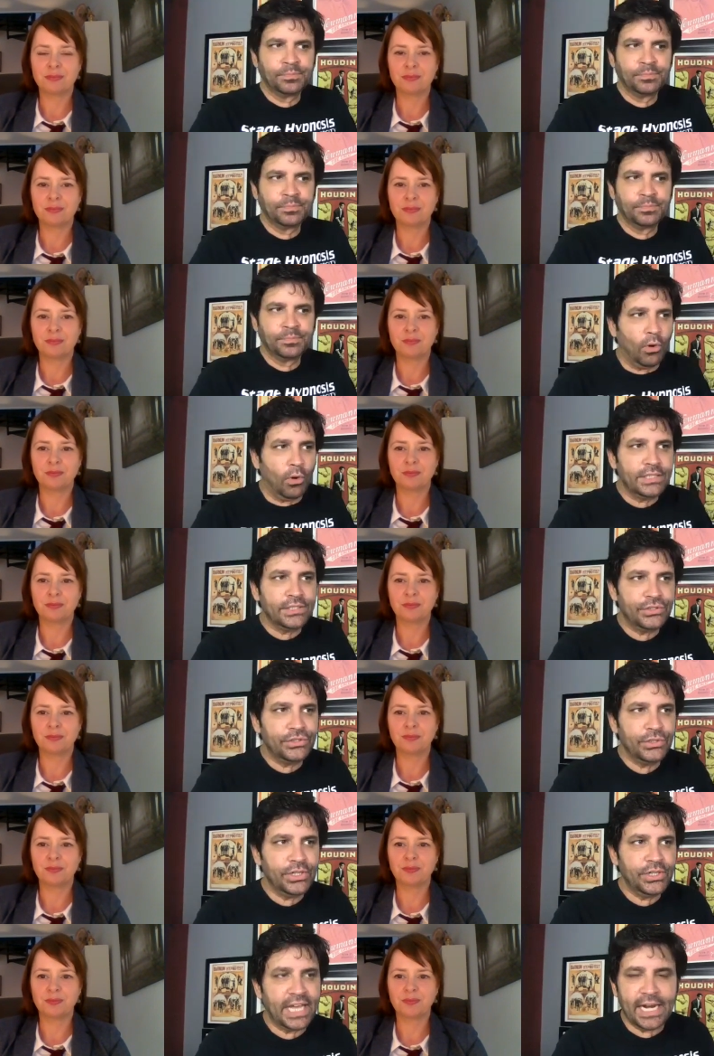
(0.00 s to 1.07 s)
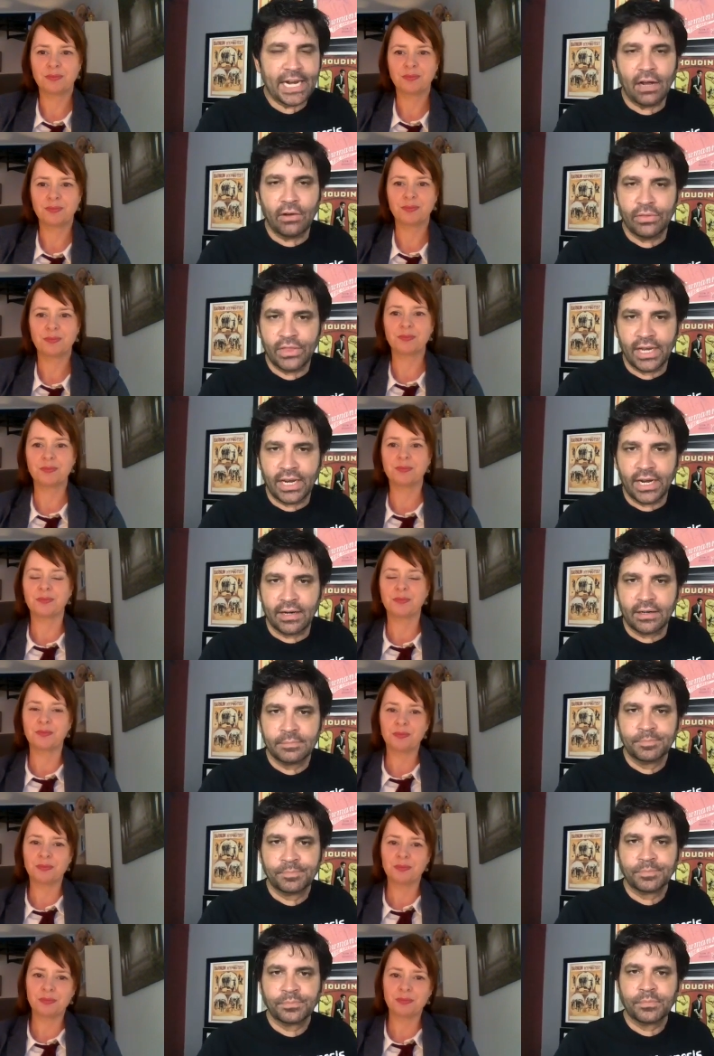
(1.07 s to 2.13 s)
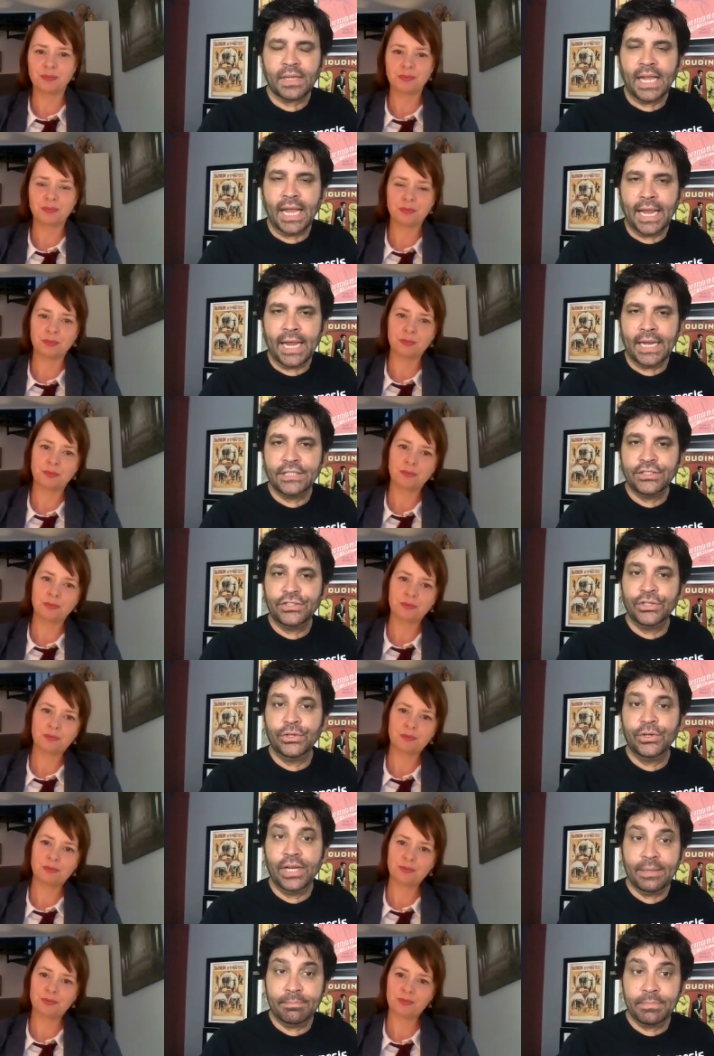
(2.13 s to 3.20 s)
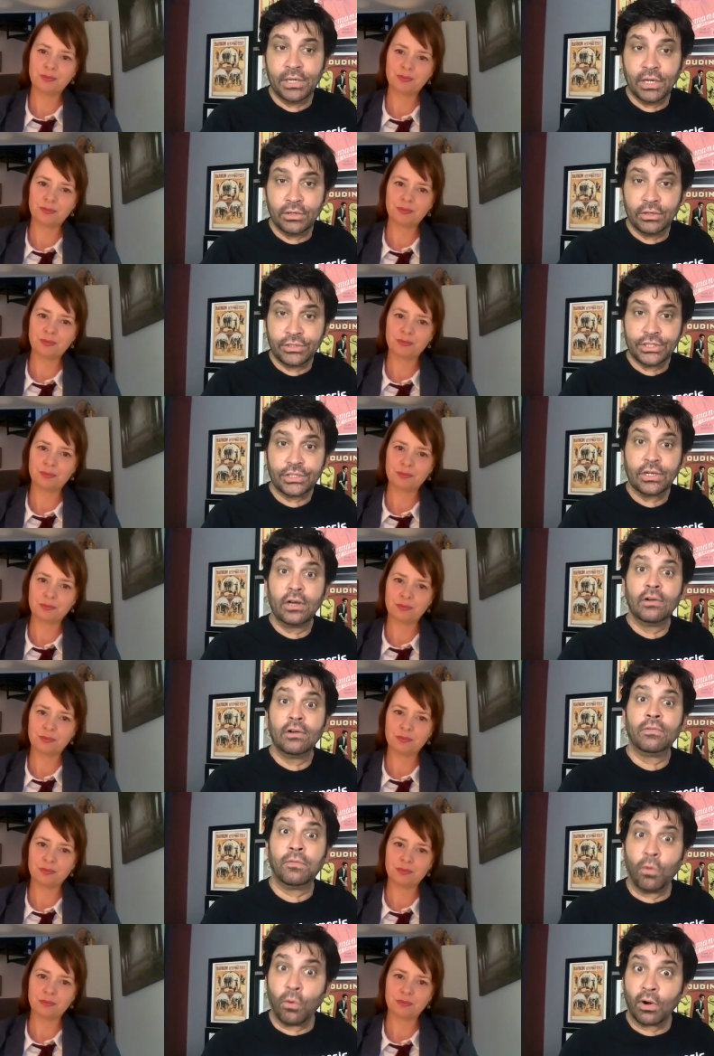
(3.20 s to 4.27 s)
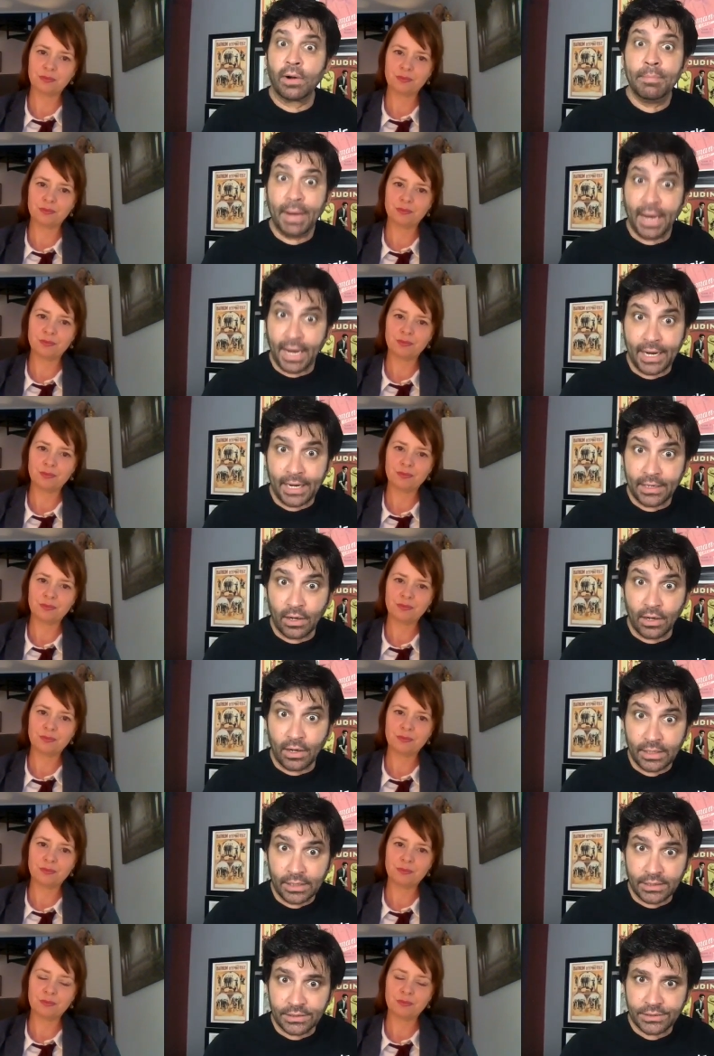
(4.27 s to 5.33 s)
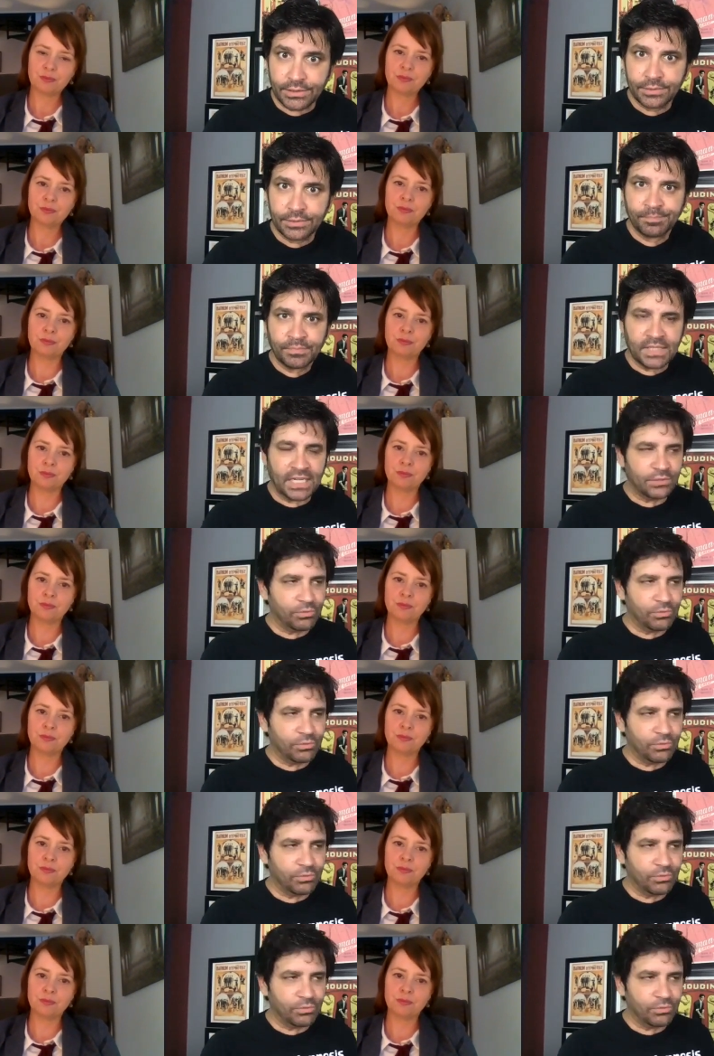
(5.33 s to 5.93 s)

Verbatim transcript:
Speaker 1: who wants to get out there and do hypnosis for a paying audience. Mm-hmm. That's